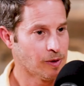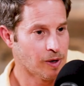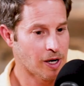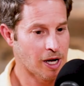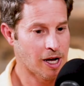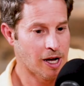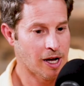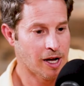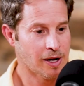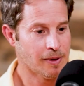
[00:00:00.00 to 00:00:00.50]
You
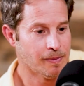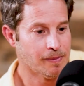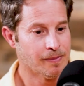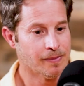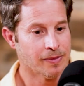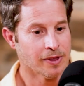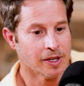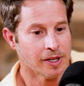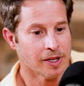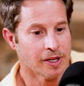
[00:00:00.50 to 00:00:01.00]
know,
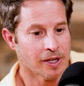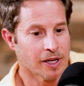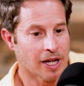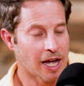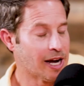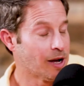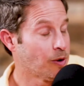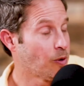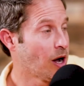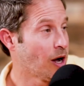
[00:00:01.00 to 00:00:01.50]

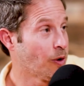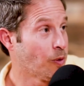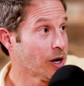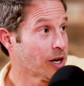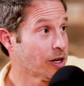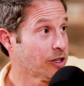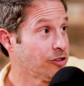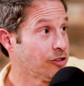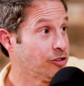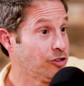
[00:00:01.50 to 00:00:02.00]
and I want
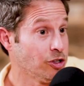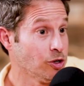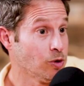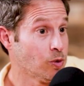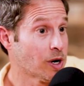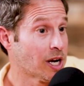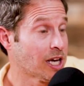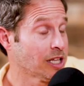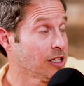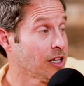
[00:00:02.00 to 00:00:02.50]
to do
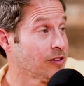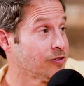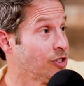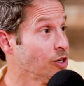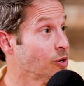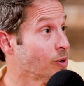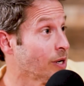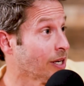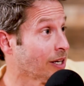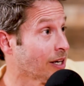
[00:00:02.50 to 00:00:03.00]
what I love
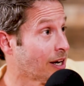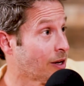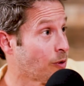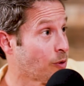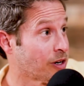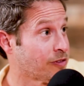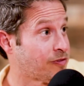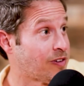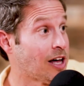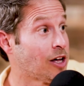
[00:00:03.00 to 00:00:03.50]
doing, and I want
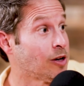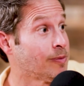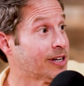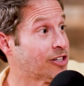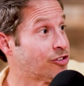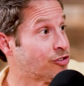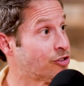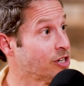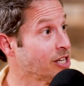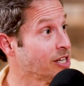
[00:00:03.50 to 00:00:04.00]
to follow my
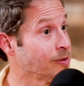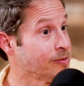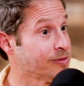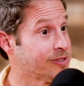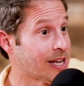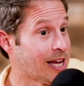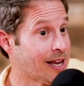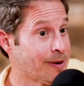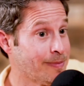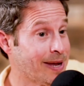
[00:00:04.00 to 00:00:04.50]
dreams
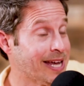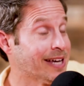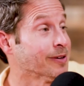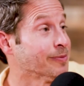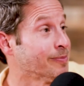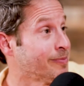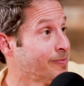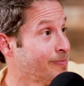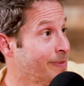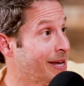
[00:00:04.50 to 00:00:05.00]
and make
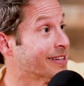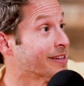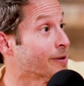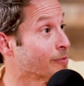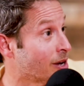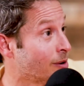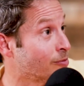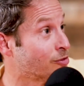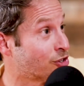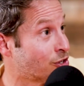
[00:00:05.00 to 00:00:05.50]
them
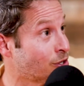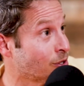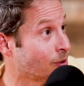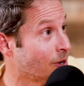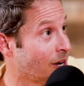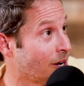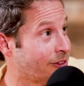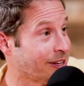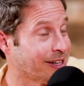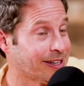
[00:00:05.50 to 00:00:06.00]
come true.
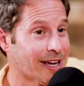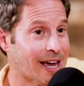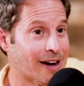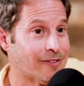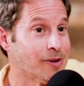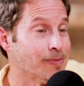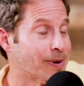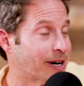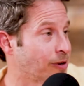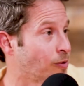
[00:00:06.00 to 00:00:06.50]
I think
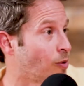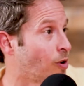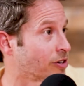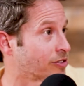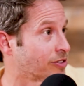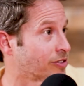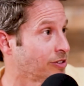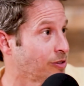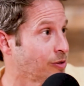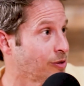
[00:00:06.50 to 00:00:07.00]
everybody wants
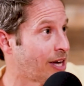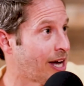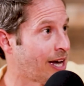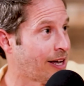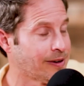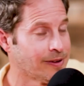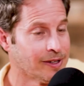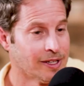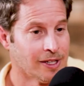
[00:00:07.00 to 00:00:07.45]
to do that.